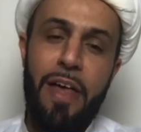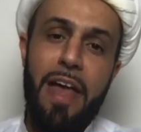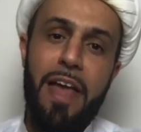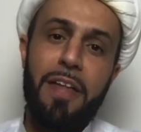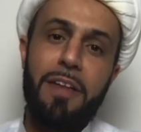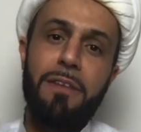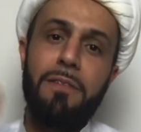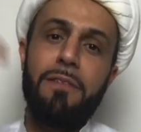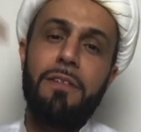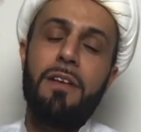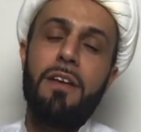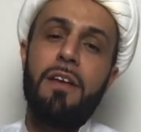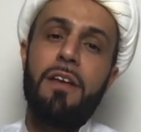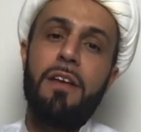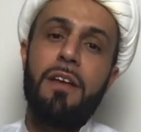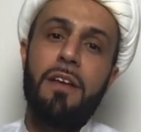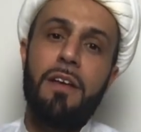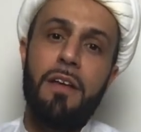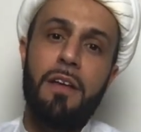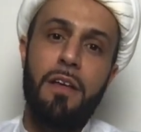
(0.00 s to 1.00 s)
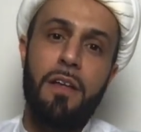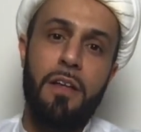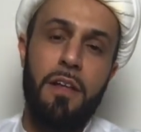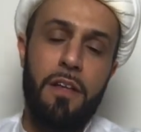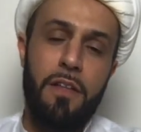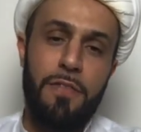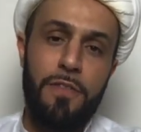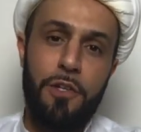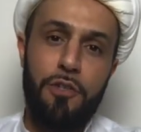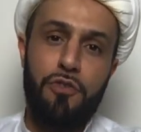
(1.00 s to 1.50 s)
then
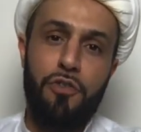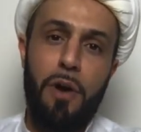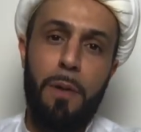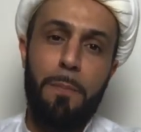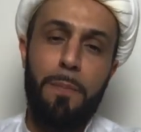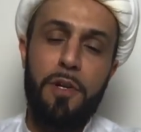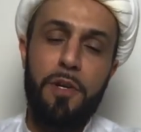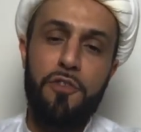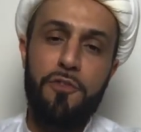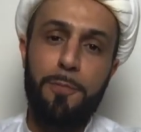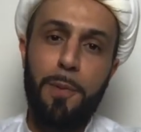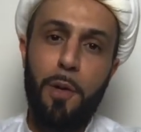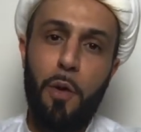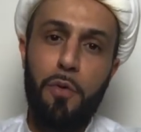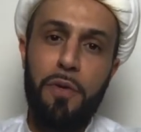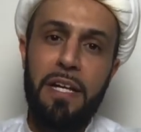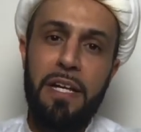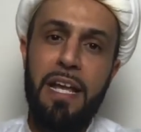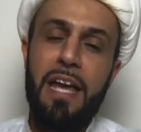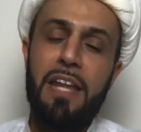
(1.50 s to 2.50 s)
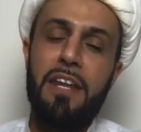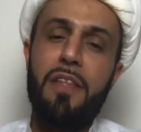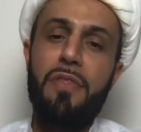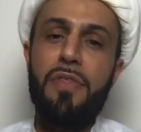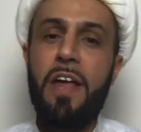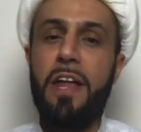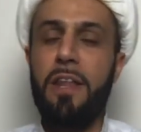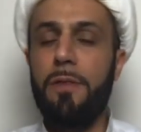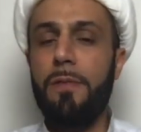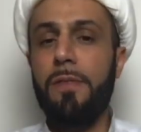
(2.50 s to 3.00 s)
the trumpet is blown again and
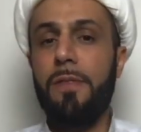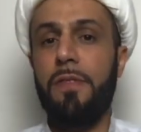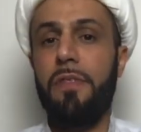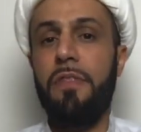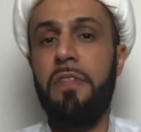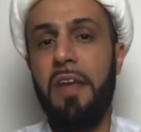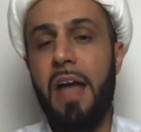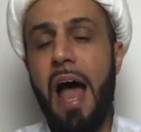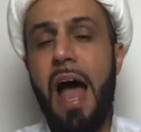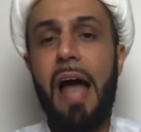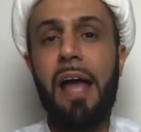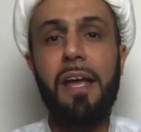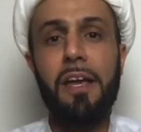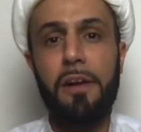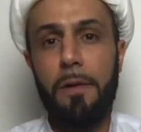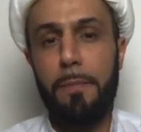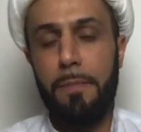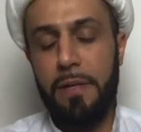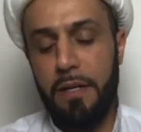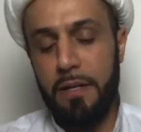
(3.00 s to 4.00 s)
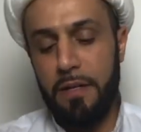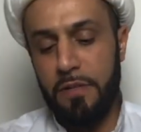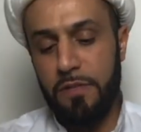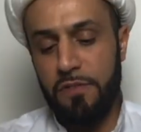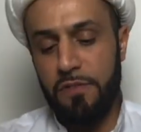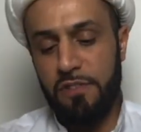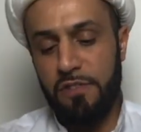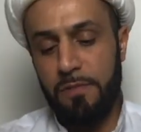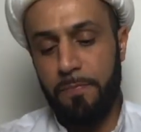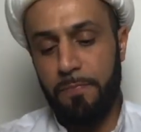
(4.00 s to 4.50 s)
then the Akhirah
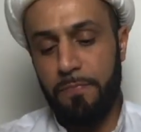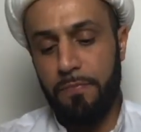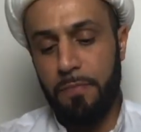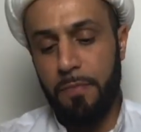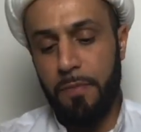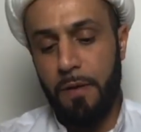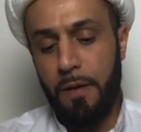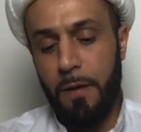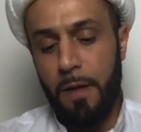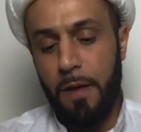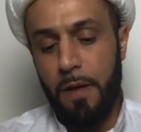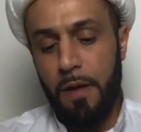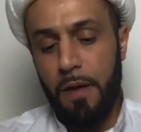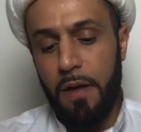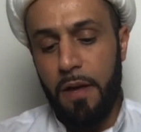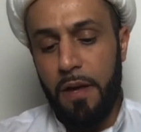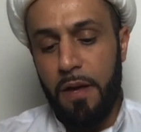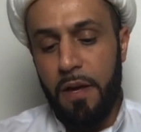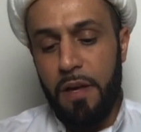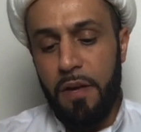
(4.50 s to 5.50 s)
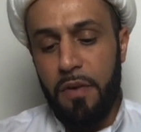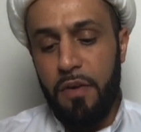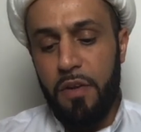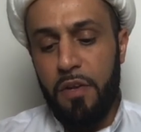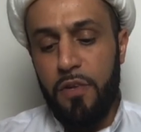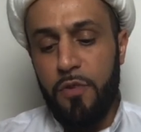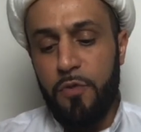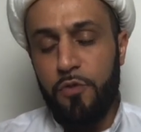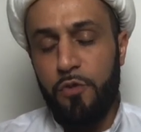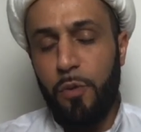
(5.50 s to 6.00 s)
begins.
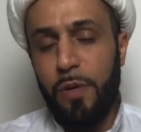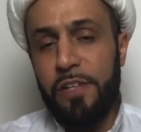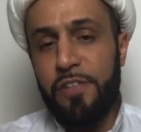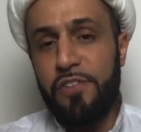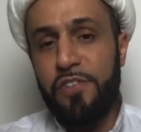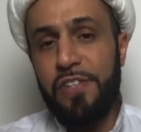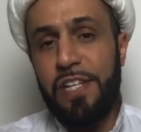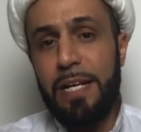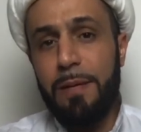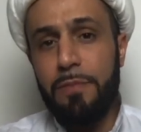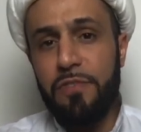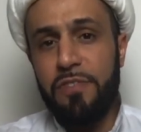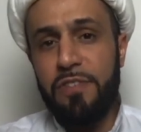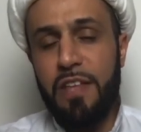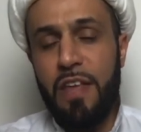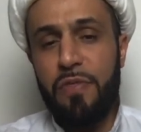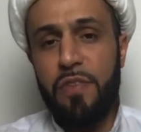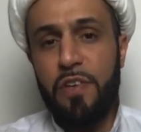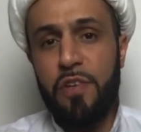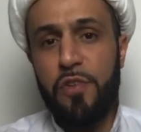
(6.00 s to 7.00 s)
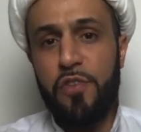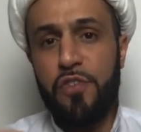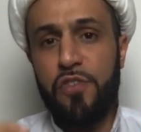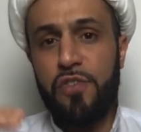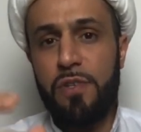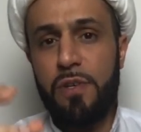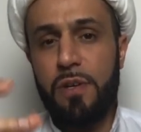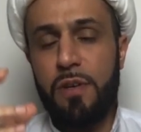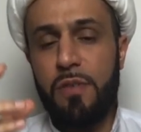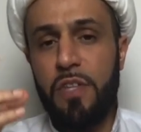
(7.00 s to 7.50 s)
So it seems that
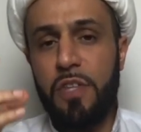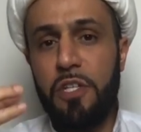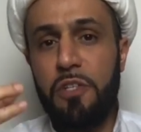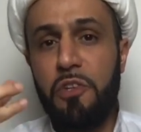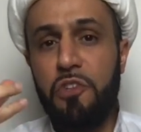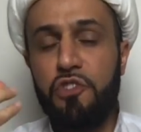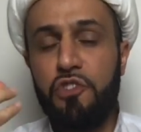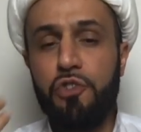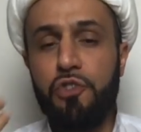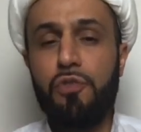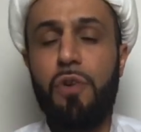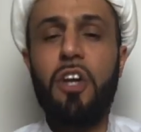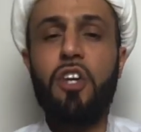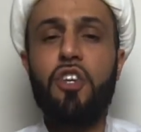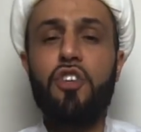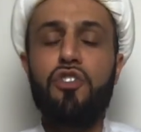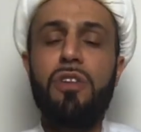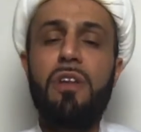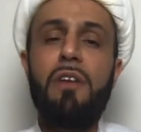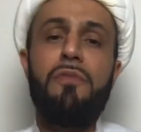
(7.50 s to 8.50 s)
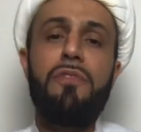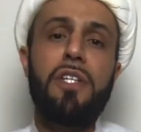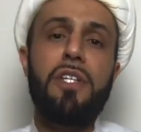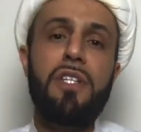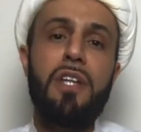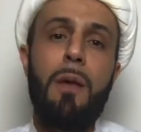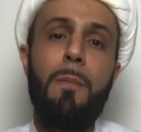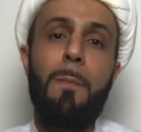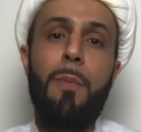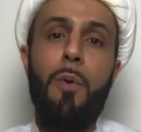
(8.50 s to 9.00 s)
the destruction of the
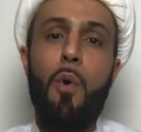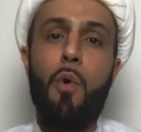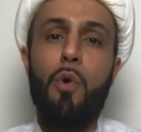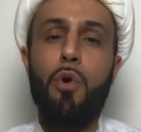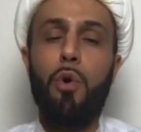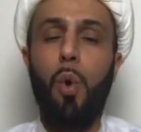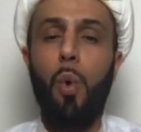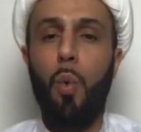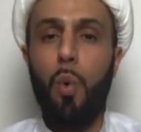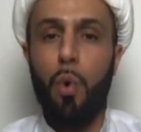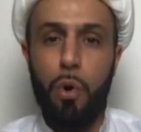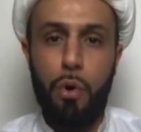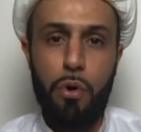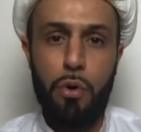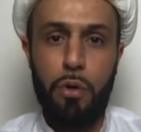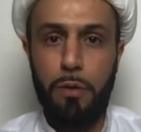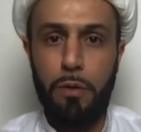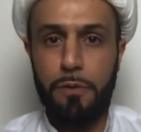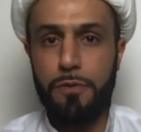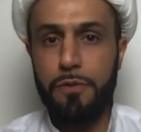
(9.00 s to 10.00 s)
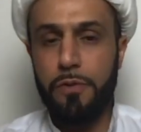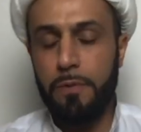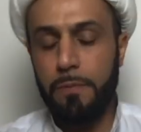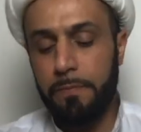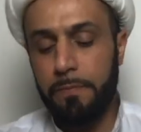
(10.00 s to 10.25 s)
temporal world